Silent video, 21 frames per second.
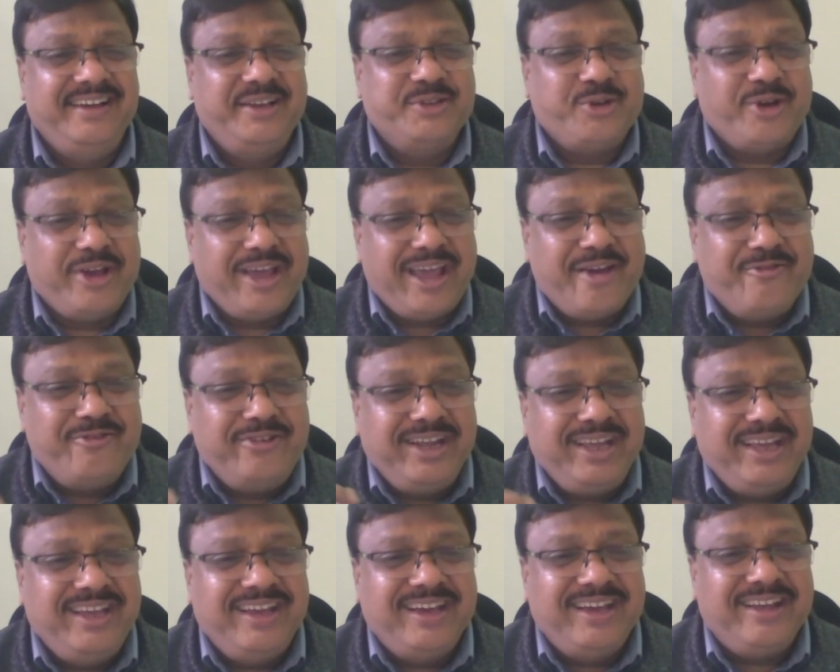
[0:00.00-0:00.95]
So
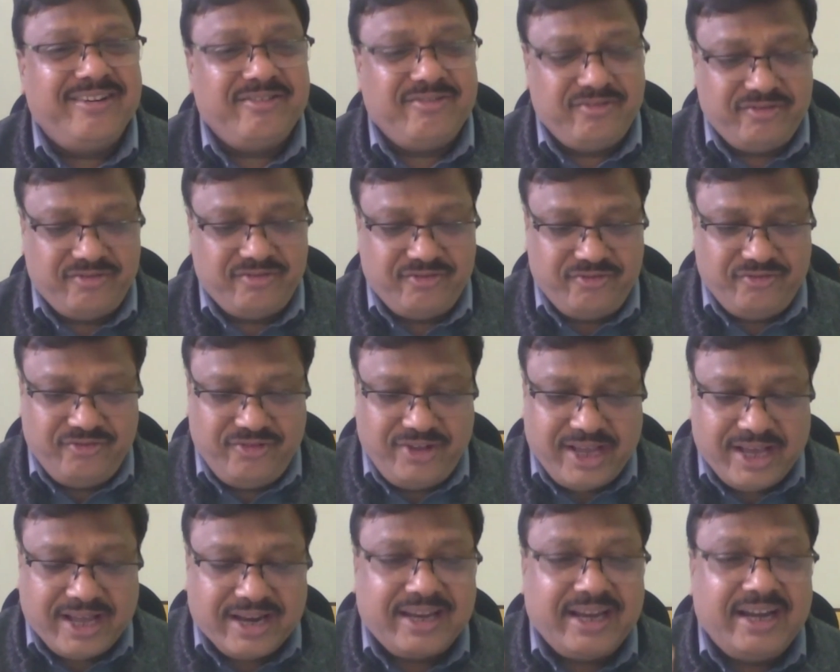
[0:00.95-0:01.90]
every year
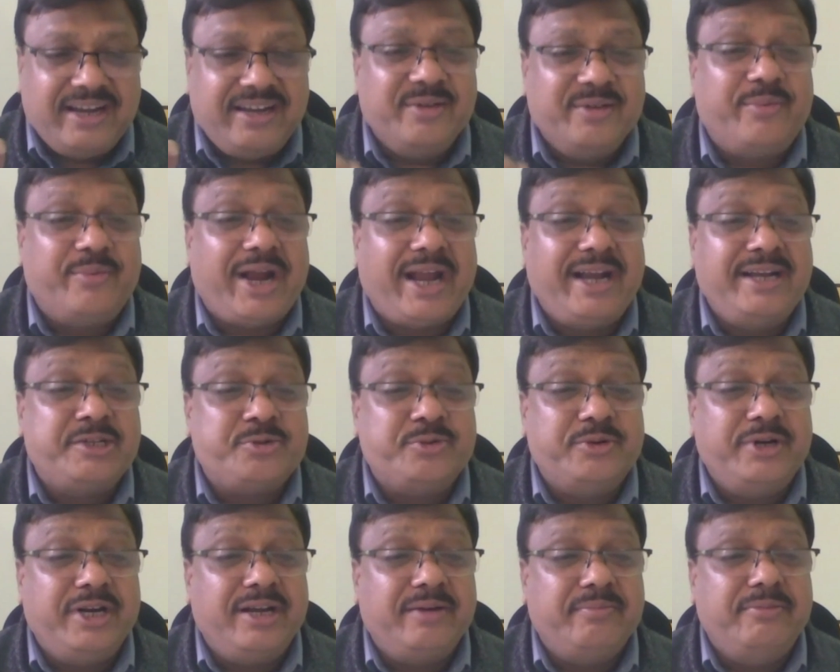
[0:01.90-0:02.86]
we are getting bright
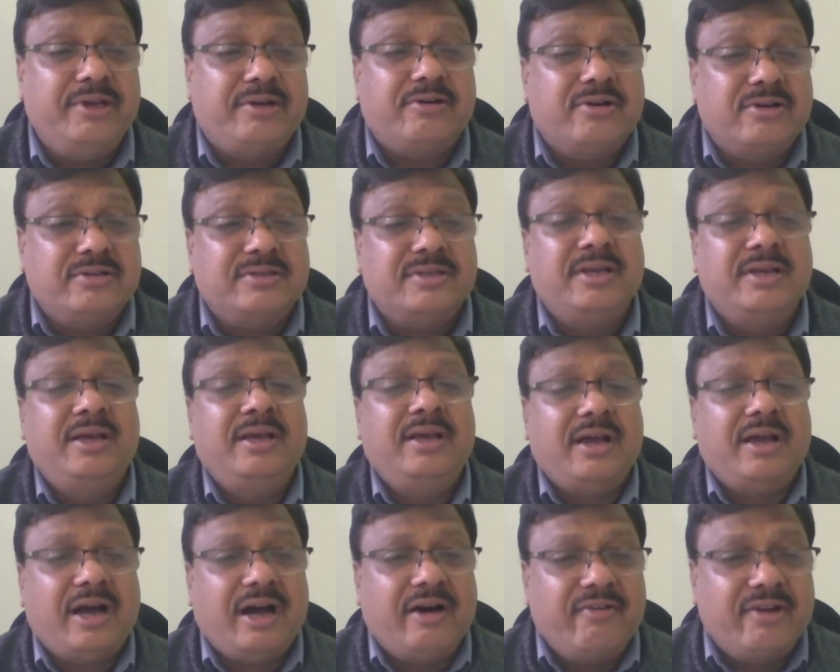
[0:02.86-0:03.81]
student because
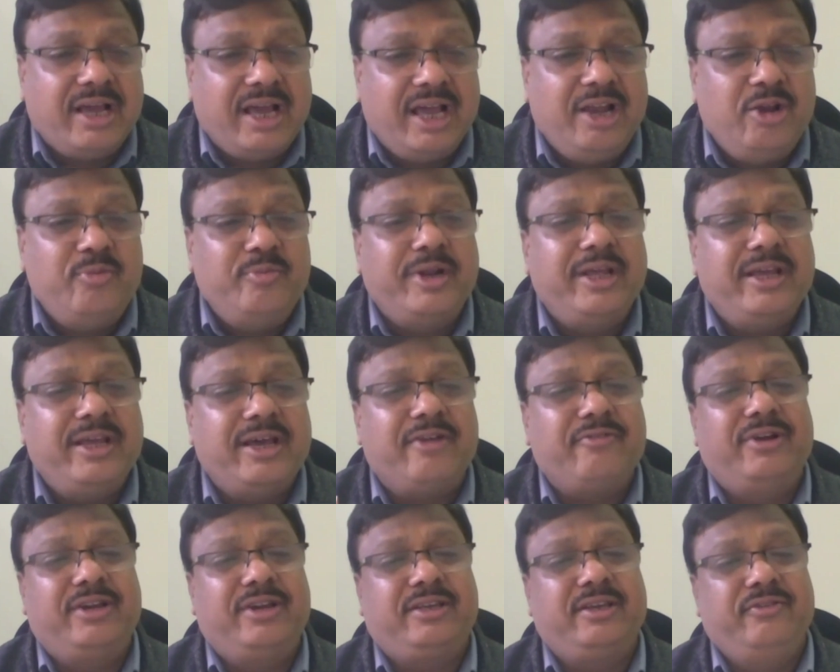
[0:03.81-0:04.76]
our alumni
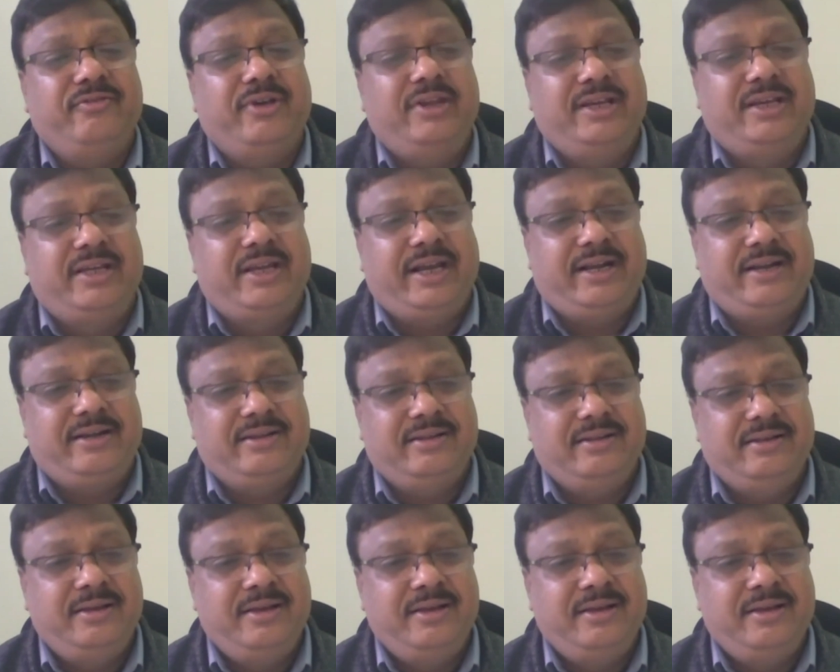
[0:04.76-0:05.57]
are working very great